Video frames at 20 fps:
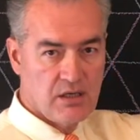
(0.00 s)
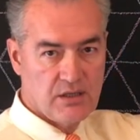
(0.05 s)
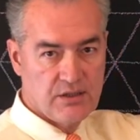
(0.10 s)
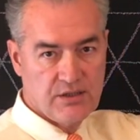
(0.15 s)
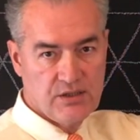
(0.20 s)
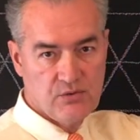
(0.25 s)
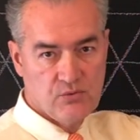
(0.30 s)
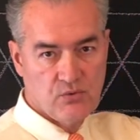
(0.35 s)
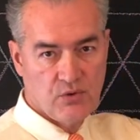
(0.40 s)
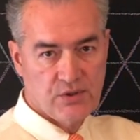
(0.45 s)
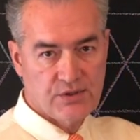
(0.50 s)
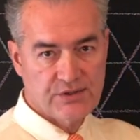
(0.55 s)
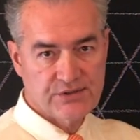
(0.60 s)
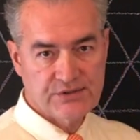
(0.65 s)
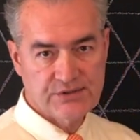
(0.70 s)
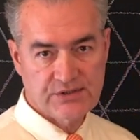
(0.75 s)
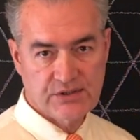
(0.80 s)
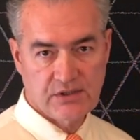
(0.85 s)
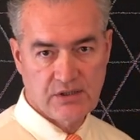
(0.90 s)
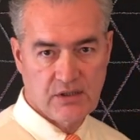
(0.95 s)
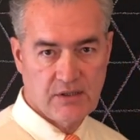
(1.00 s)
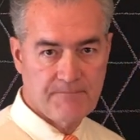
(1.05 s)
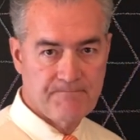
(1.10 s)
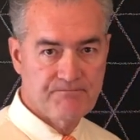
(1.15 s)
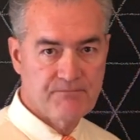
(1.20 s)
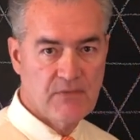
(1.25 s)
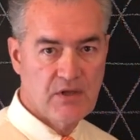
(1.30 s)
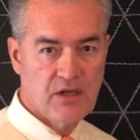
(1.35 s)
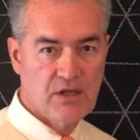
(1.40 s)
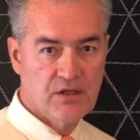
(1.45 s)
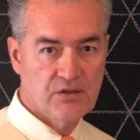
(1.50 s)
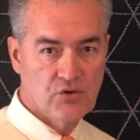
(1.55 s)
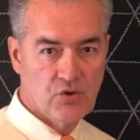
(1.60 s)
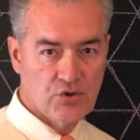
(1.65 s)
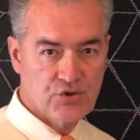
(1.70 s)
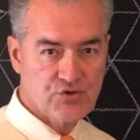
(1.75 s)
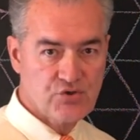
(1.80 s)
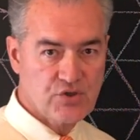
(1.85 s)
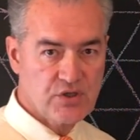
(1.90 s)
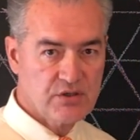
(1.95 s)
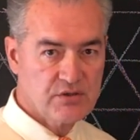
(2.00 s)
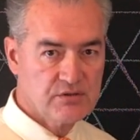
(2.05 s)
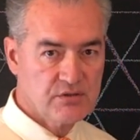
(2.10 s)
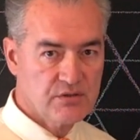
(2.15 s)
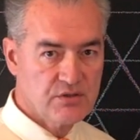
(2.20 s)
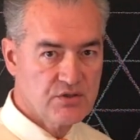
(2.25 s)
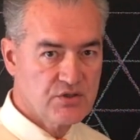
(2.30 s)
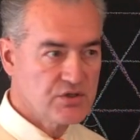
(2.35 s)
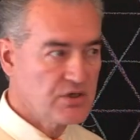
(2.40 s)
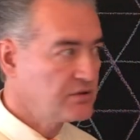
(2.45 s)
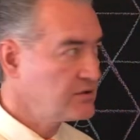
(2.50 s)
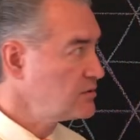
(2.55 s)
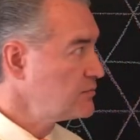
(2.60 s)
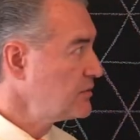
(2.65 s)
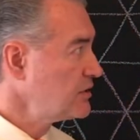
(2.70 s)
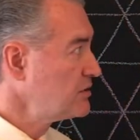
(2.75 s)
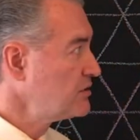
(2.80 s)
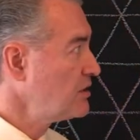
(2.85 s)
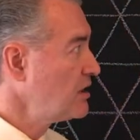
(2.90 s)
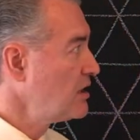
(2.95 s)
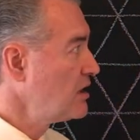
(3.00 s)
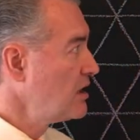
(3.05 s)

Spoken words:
He was an Austrian gentleman.